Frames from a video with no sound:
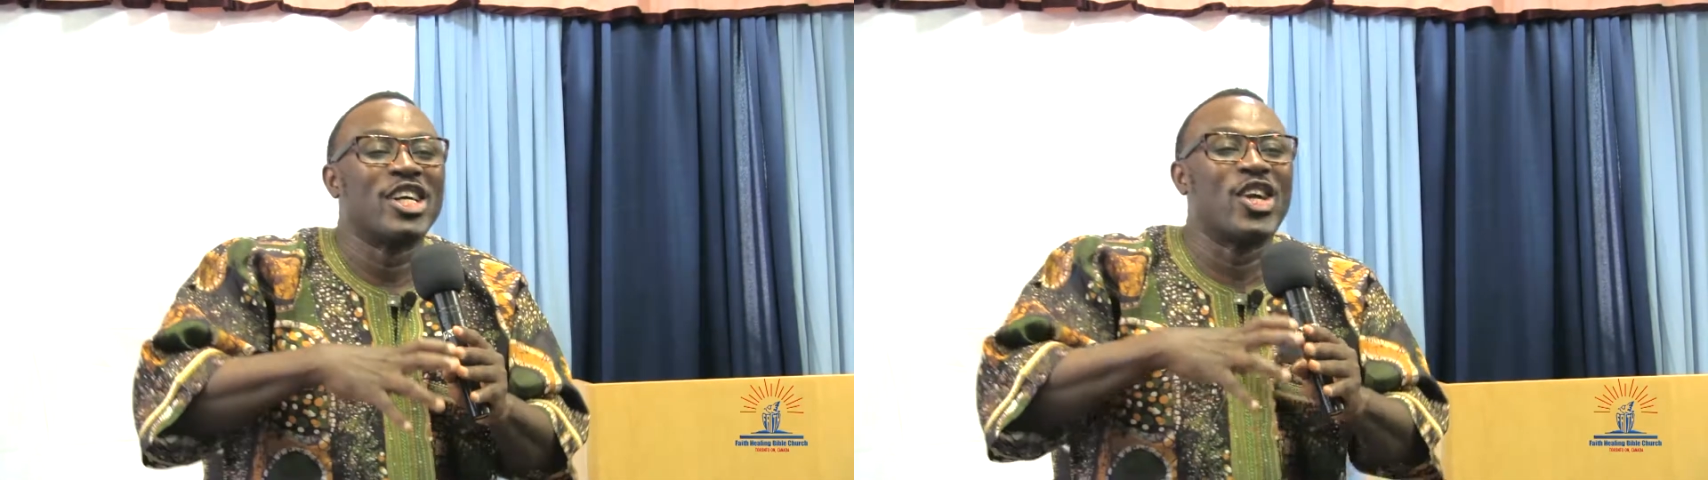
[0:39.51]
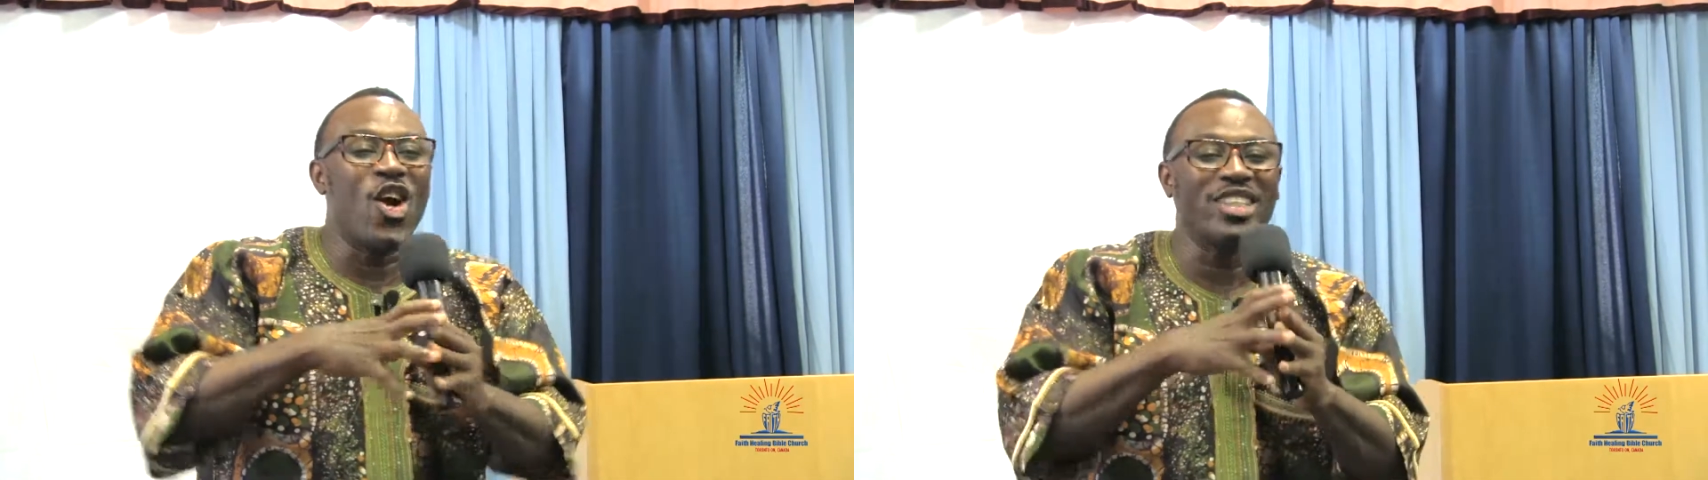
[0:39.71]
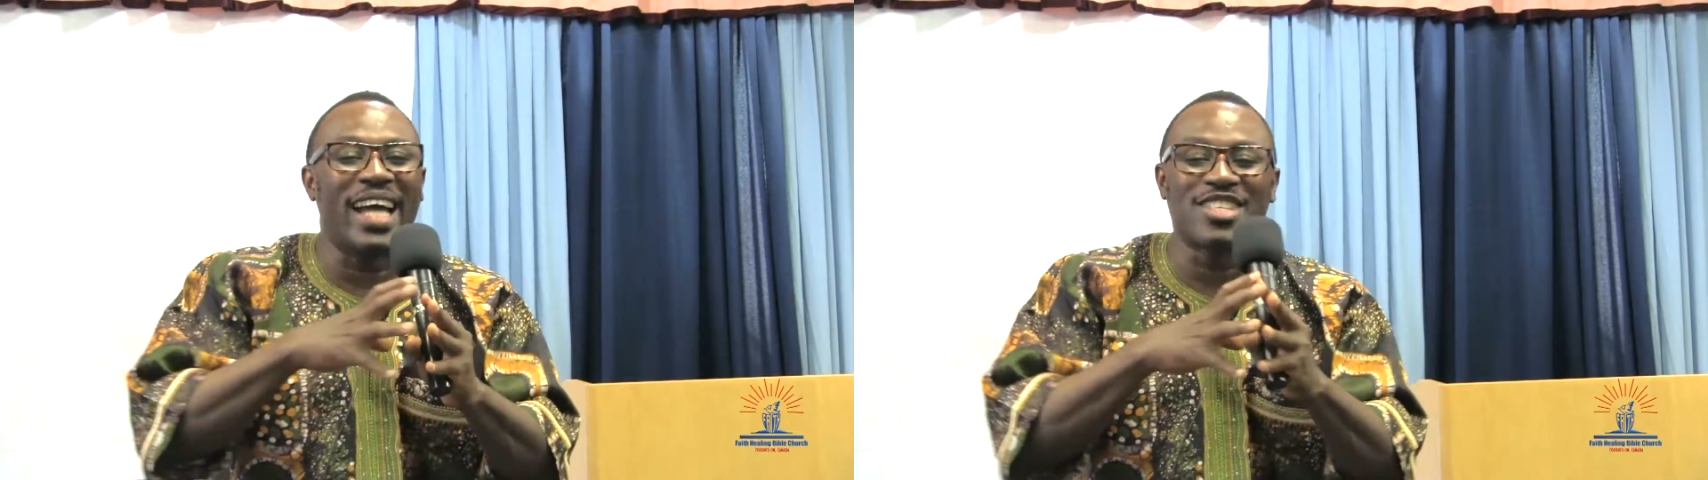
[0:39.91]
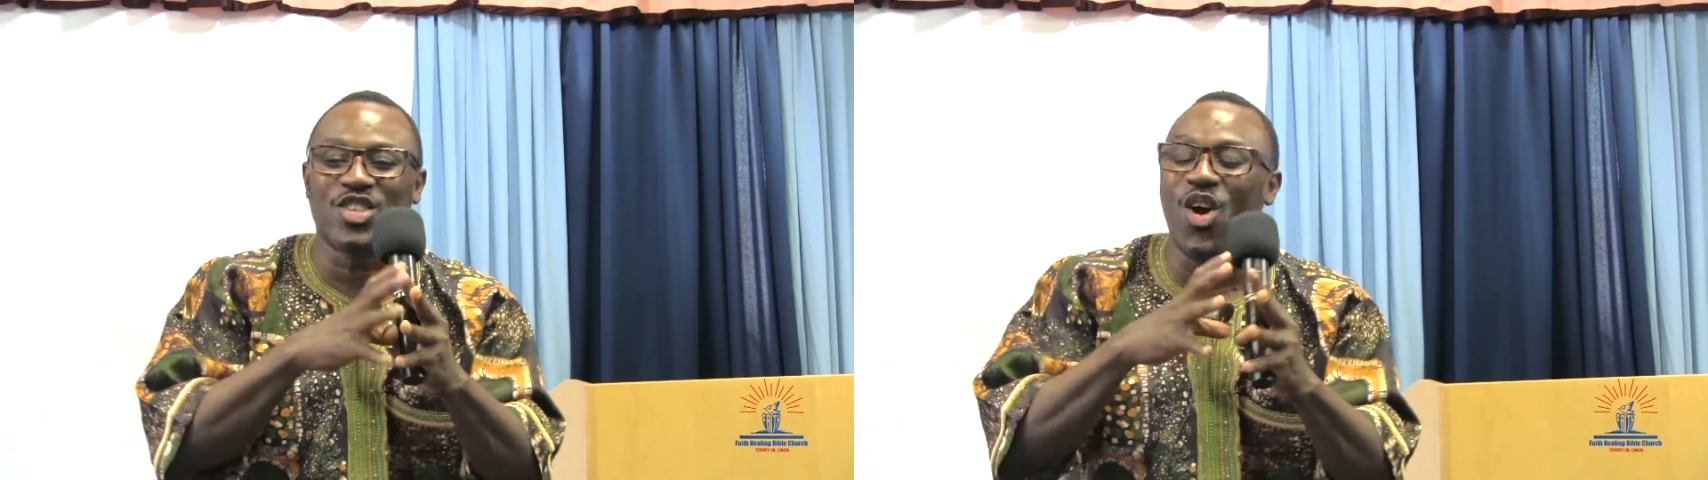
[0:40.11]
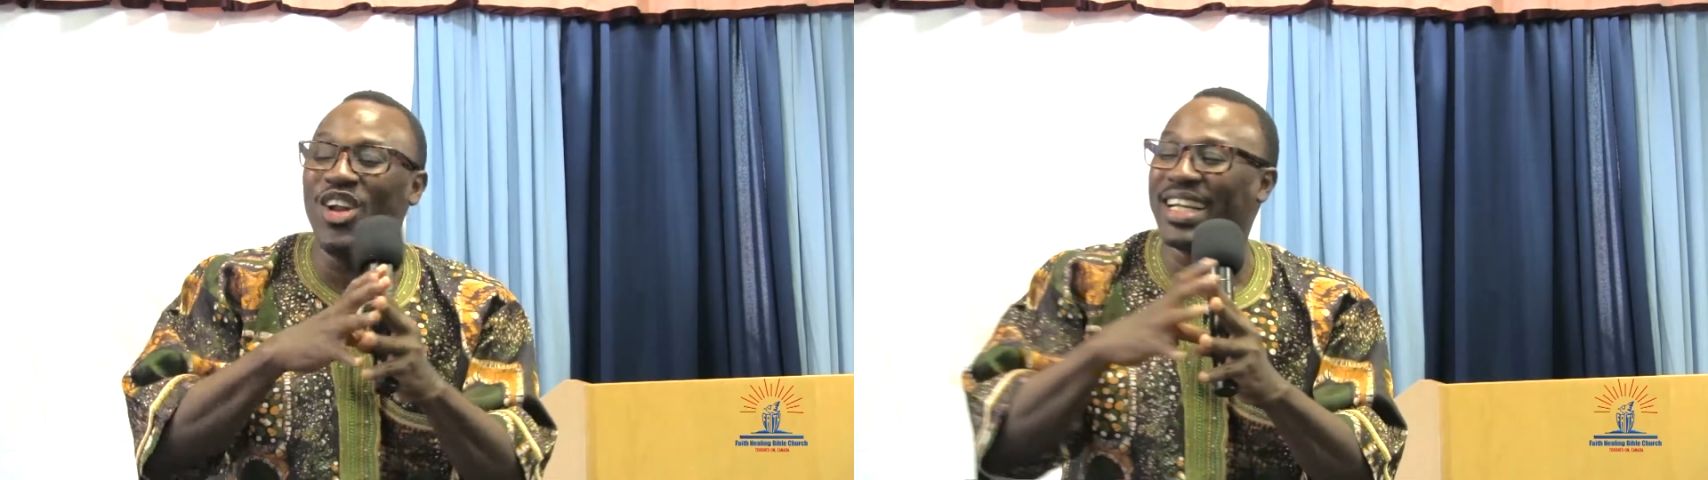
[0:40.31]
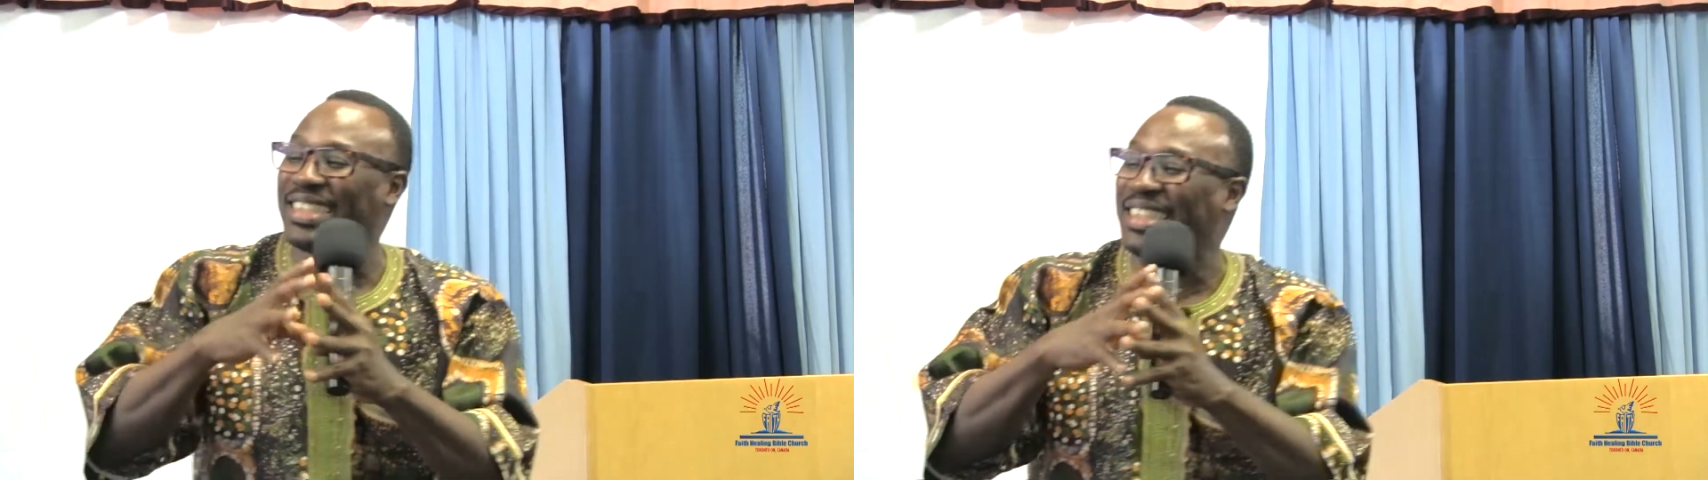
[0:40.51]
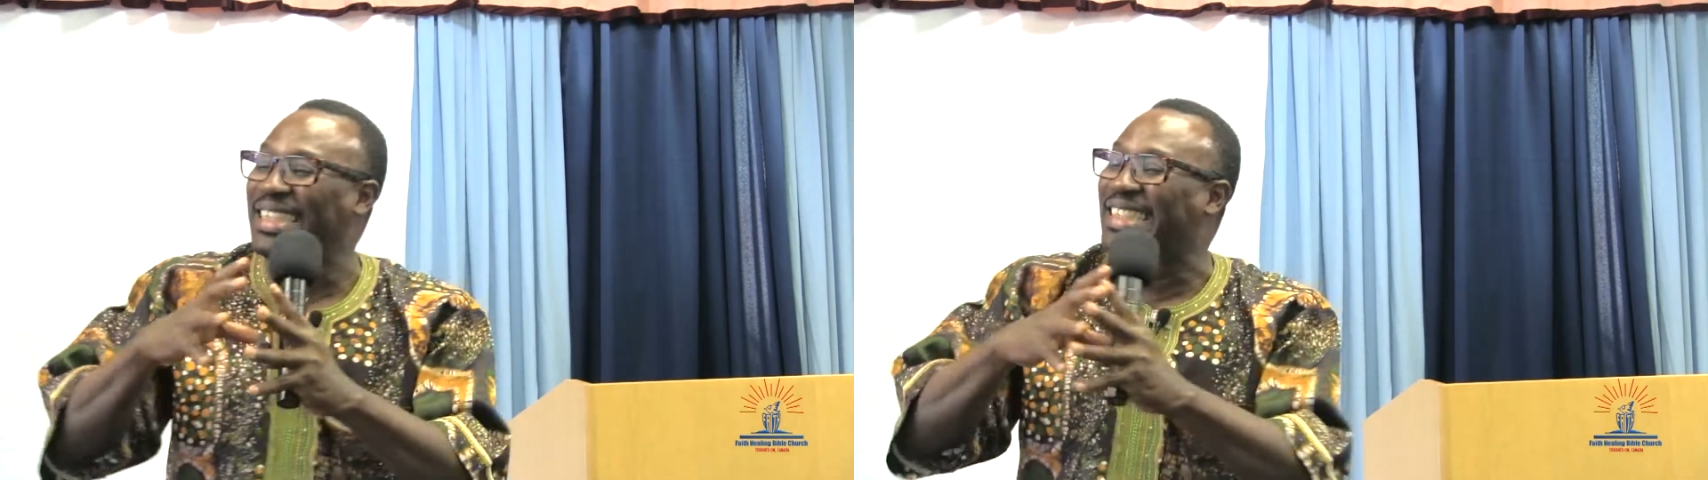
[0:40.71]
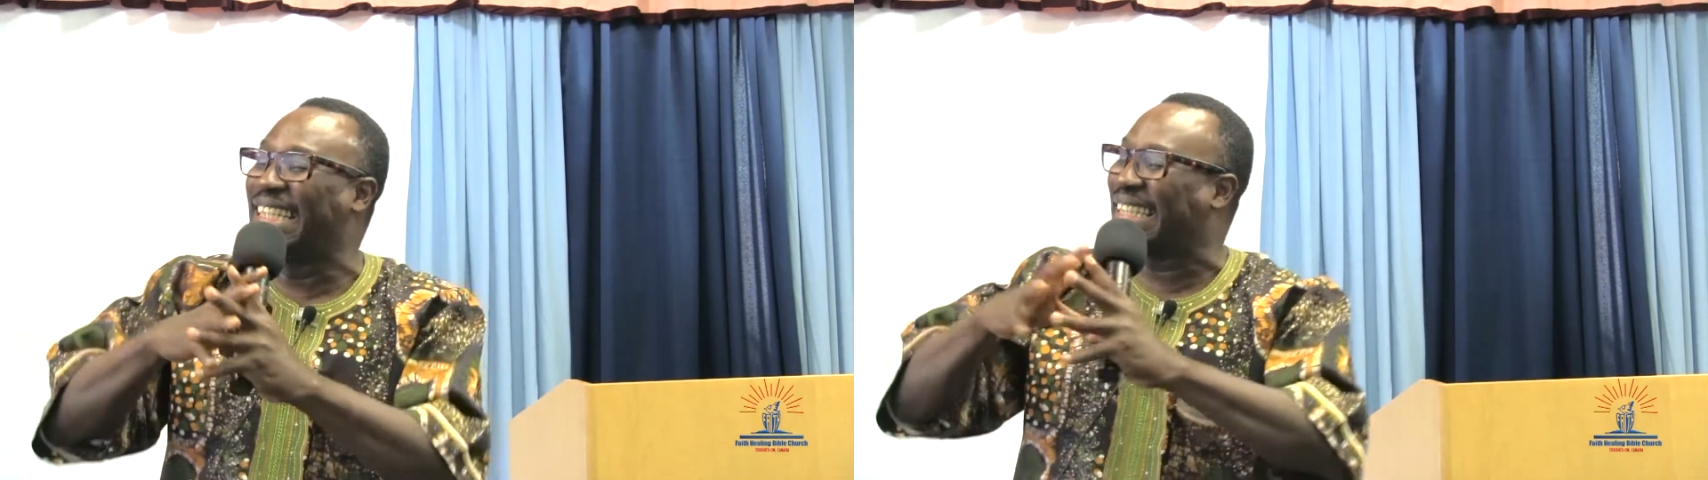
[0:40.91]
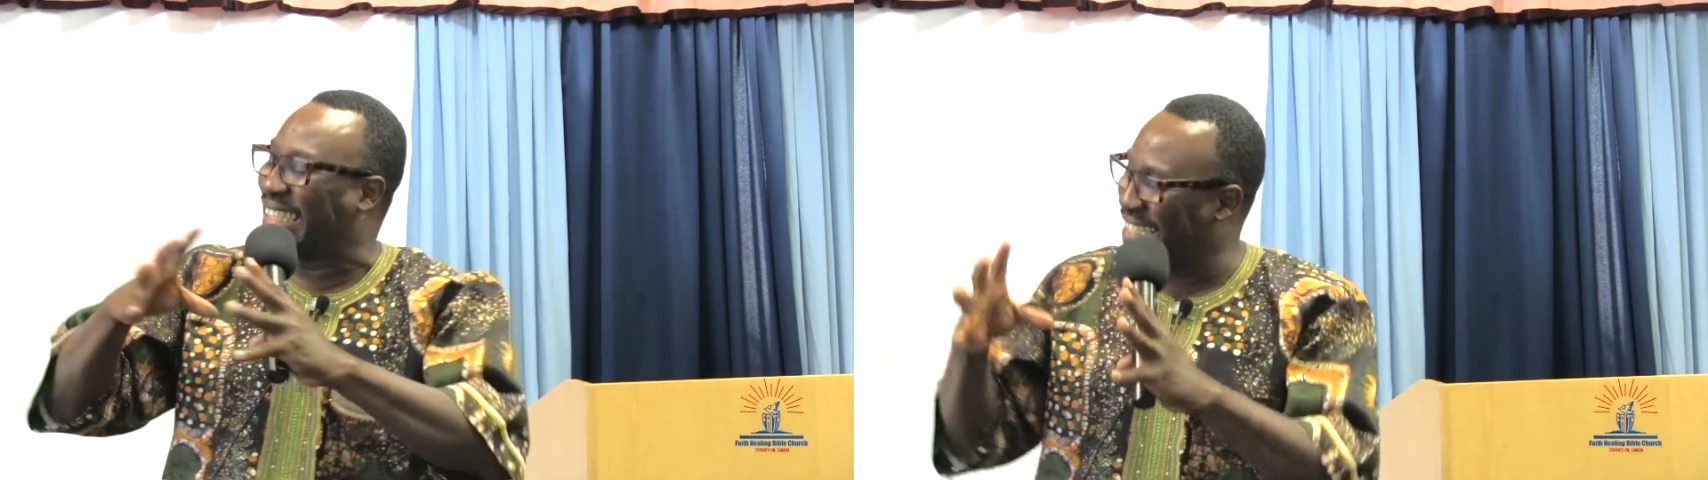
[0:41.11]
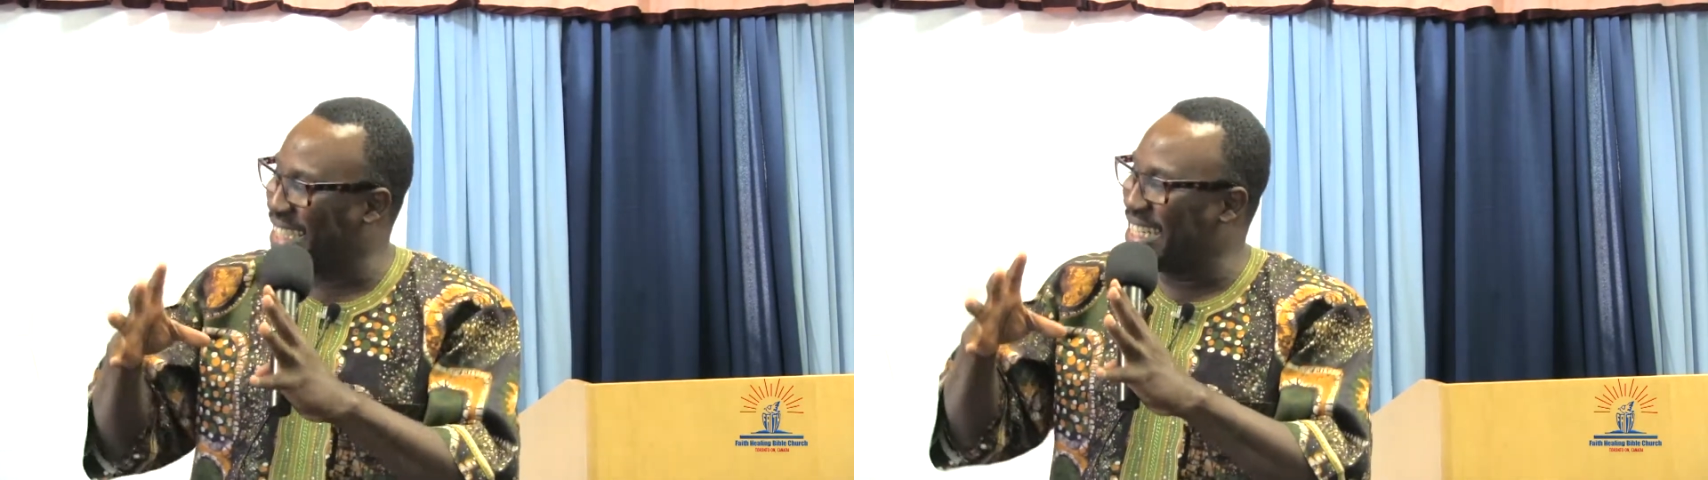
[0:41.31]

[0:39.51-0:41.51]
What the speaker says: God has already decreed,